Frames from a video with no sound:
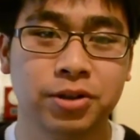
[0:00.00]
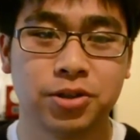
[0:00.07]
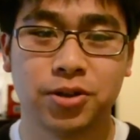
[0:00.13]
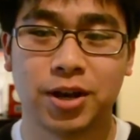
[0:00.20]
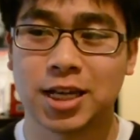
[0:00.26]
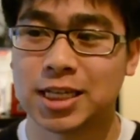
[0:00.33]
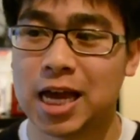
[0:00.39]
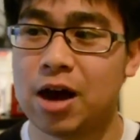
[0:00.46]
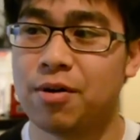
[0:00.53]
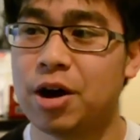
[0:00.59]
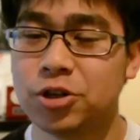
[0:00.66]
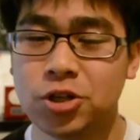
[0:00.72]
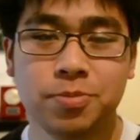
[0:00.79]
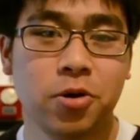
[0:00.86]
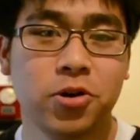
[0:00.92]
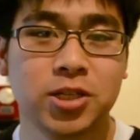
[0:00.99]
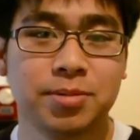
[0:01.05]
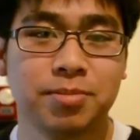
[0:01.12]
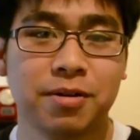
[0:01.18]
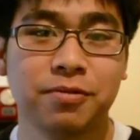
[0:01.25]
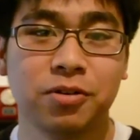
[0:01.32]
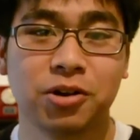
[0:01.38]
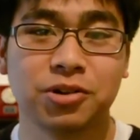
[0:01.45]
So that's how I do most of
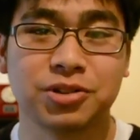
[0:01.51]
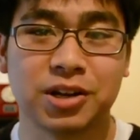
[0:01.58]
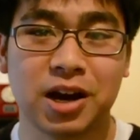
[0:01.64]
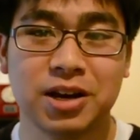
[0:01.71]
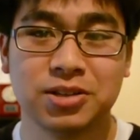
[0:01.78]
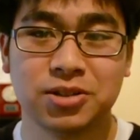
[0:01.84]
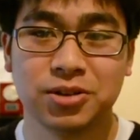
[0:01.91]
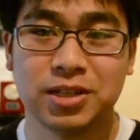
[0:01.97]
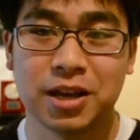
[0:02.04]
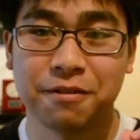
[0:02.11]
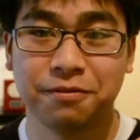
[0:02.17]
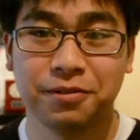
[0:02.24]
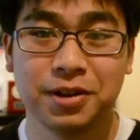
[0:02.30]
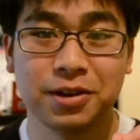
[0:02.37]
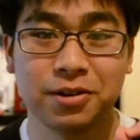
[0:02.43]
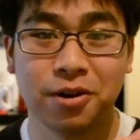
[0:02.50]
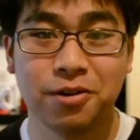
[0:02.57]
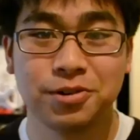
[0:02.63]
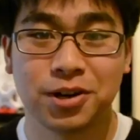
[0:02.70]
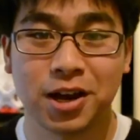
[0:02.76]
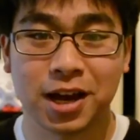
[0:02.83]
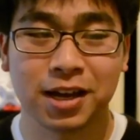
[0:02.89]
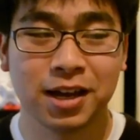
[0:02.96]
my vlogs, guys. So definitely go
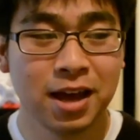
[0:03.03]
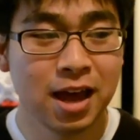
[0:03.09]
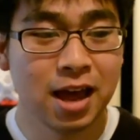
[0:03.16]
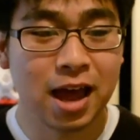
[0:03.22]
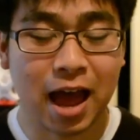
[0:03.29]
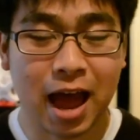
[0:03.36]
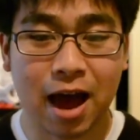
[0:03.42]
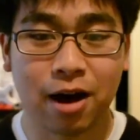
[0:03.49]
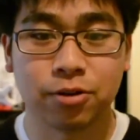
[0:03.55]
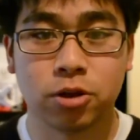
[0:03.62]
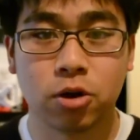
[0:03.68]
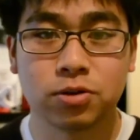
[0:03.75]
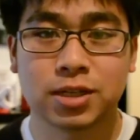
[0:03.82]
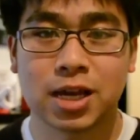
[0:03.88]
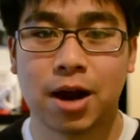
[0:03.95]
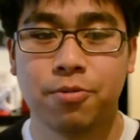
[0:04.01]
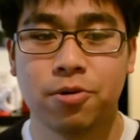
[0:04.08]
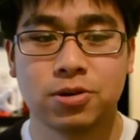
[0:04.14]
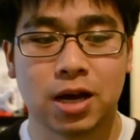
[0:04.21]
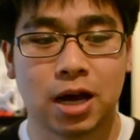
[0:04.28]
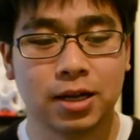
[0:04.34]
check out those cameras.